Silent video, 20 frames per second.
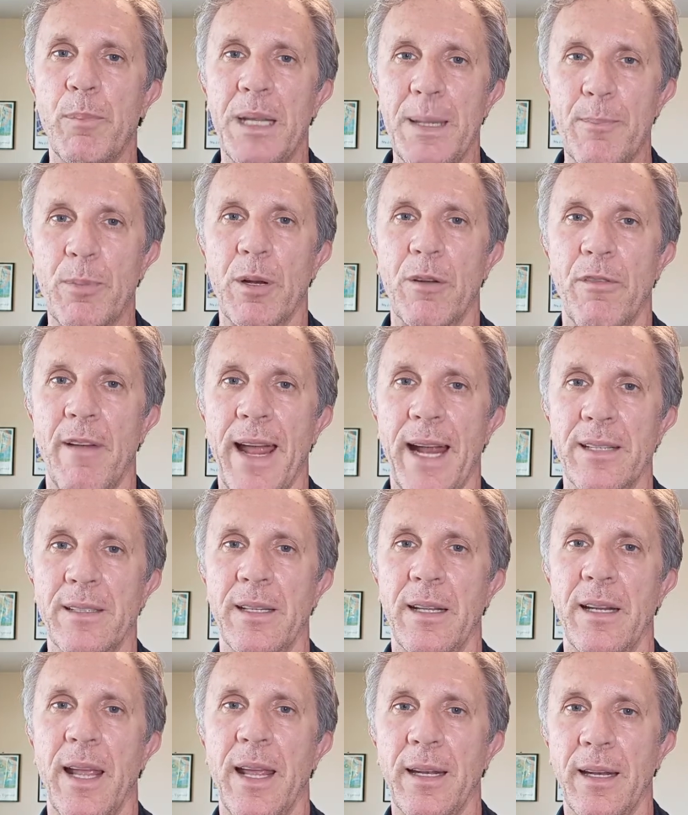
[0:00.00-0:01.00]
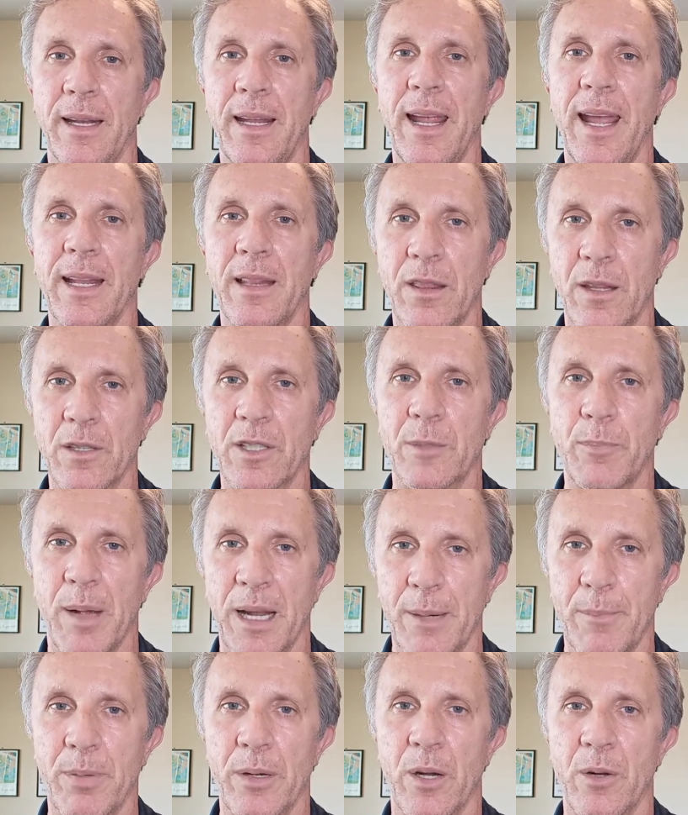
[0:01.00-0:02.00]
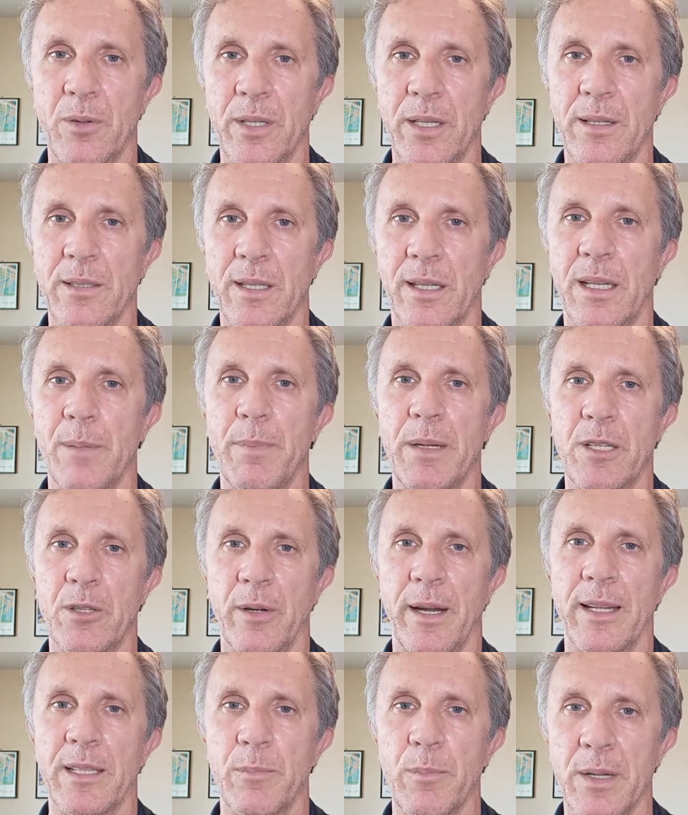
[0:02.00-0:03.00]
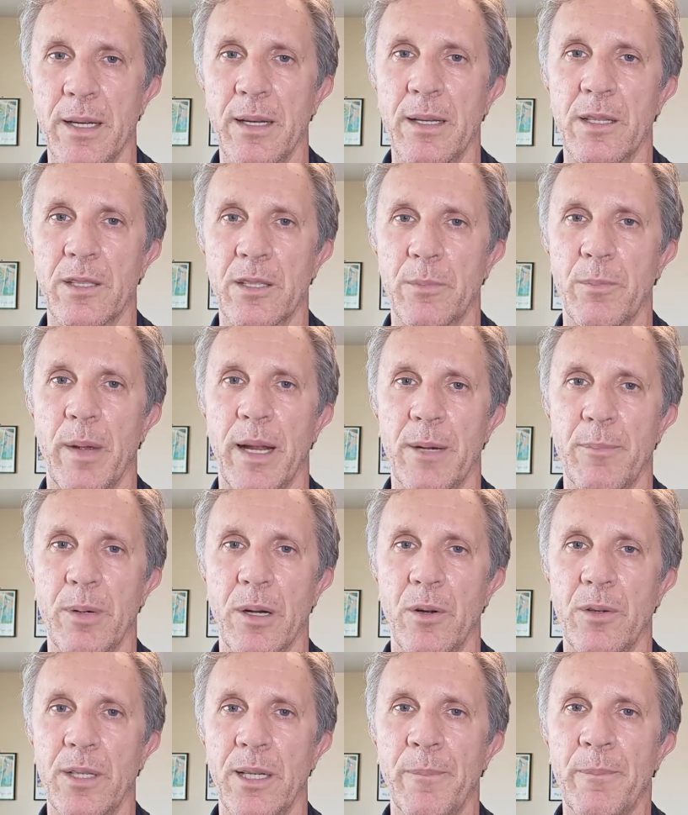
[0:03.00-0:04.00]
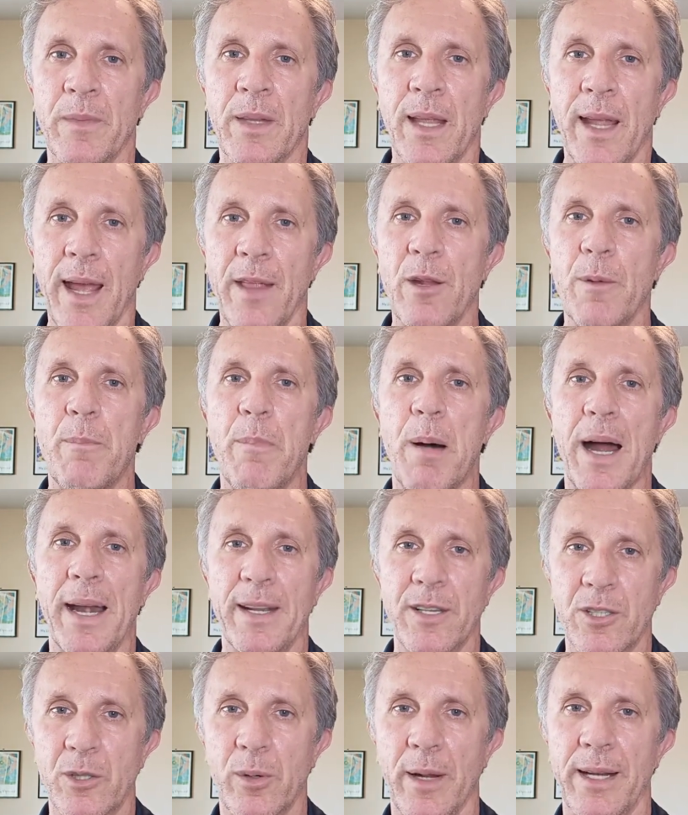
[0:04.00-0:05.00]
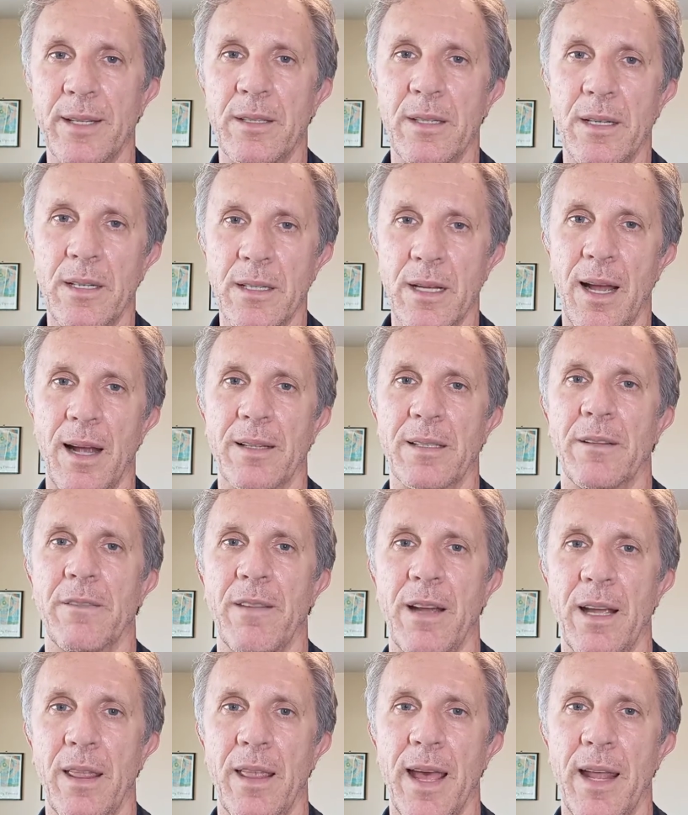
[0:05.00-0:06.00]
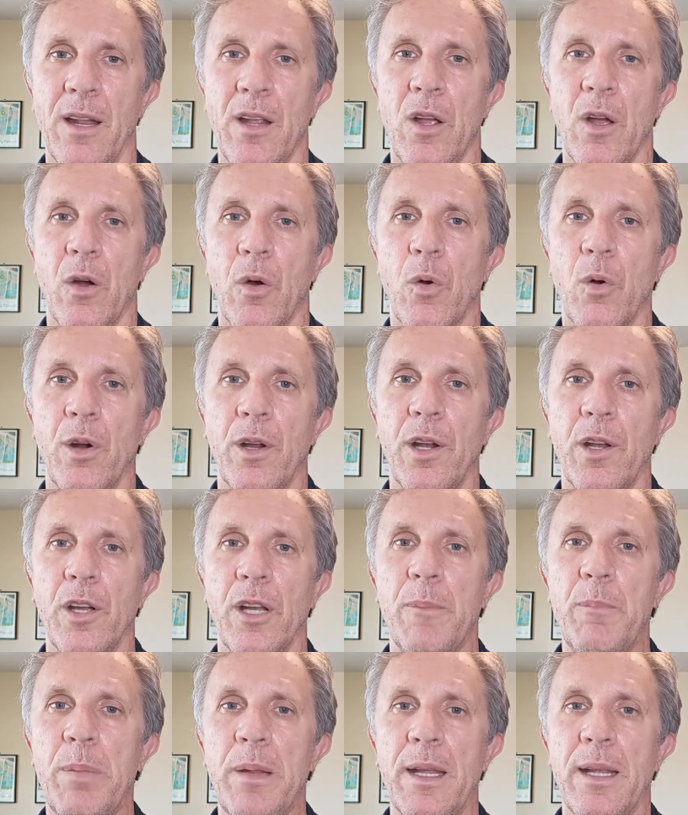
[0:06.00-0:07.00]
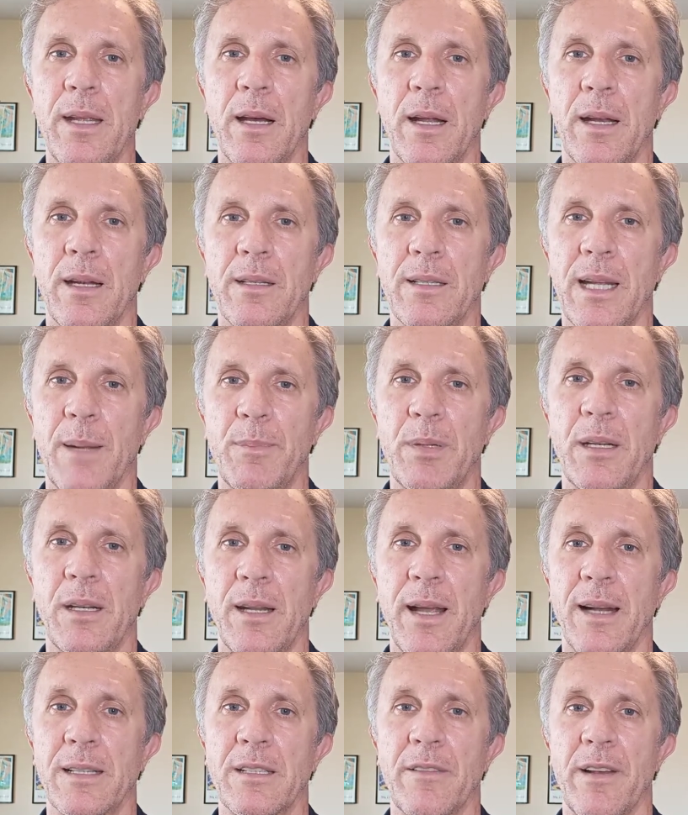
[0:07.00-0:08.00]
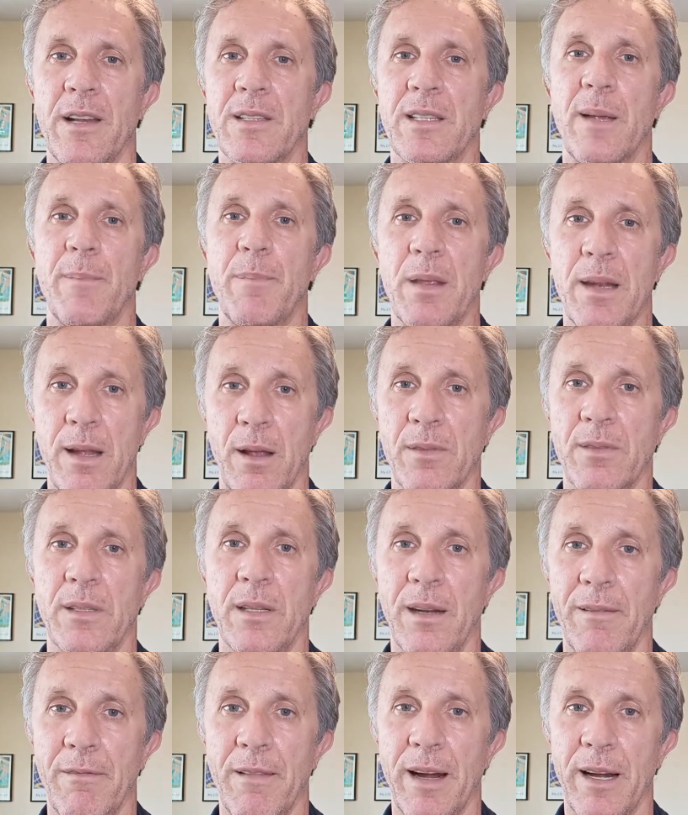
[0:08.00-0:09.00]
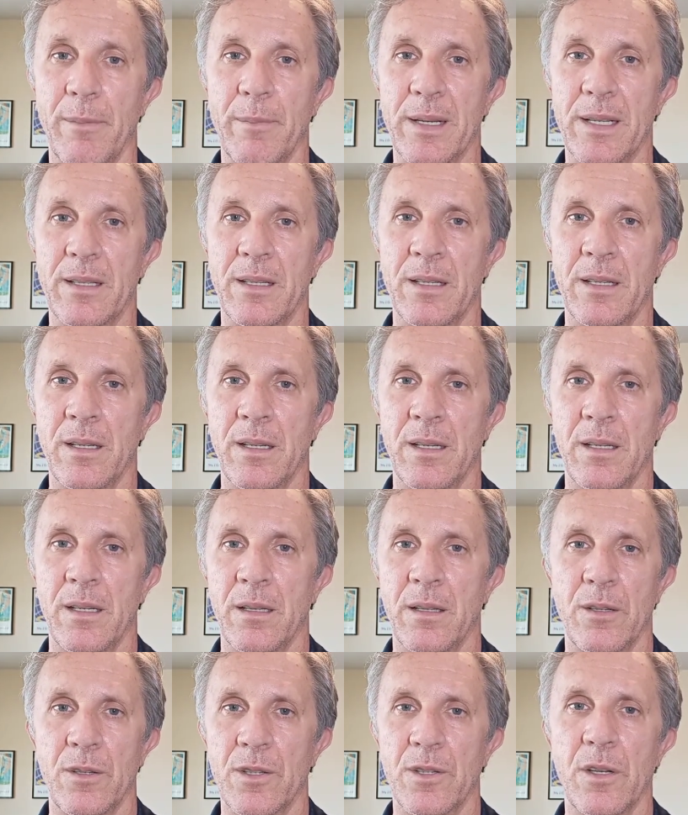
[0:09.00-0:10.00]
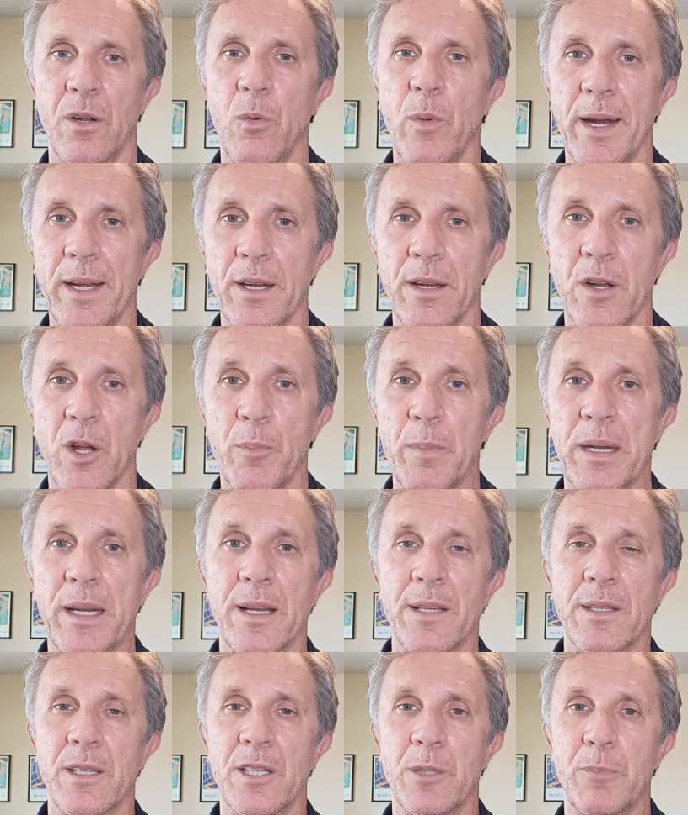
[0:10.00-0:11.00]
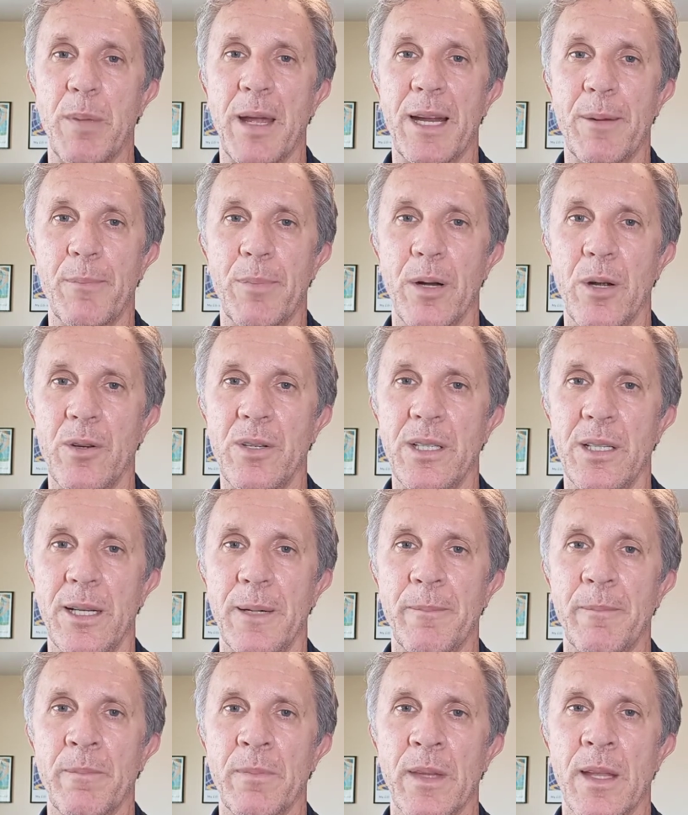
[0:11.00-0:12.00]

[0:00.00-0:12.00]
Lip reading: people who are vaccinated and get the spike proteins that can be transmitted to spike protein, and their body is trying to detoxify that. Or it could be an attempt to detoxify something else in the environment. There's no way to know because the spike protein,